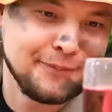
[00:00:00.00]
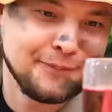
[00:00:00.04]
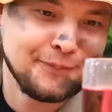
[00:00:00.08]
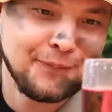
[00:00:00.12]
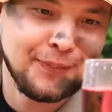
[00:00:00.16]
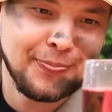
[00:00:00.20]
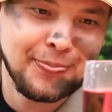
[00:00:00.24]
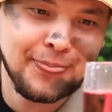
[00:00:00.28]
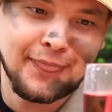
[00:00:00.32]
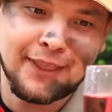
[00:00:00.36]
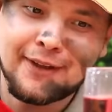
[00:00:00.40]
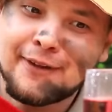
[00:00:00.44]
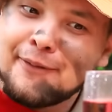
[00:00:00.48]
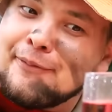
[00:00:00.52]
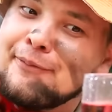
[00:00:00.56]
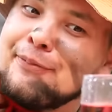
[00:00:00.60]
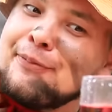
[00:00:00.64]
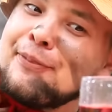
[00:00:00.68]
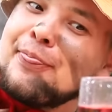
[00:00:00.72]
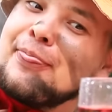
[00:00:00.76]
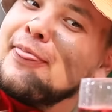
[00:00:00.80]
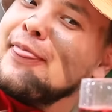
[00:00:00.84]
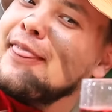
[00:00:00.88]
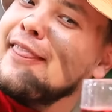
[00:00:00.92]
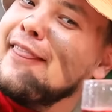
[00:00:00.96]
Wow, just
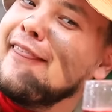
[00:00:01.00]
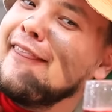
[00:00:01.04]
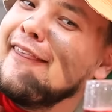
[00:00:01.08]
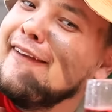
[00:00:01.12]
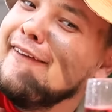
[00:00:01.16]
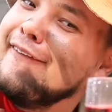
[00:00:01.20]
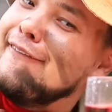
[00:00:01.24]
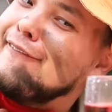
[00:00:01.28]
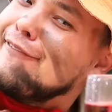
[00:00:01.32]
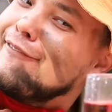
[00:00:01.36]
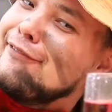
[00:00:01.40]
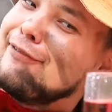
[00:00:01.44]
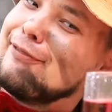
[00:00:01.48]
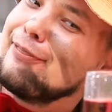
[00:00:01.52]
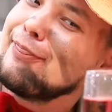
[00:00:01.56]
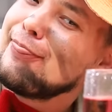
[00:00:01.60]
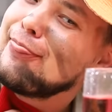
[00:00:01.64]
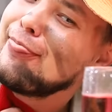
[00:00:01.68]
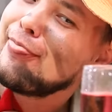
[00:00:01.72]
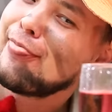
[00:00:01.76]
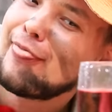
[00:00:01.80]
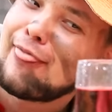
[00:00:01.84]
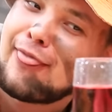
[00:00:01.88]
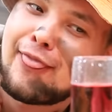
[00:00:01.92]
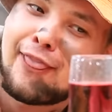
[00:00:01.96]
look at all that free
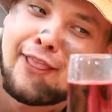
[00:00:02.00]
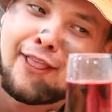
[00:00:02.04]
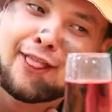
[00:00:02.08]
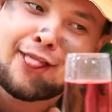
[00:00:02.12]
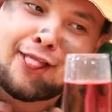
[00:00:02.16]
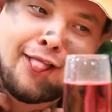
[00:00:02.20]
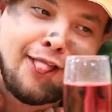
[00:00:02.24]
food.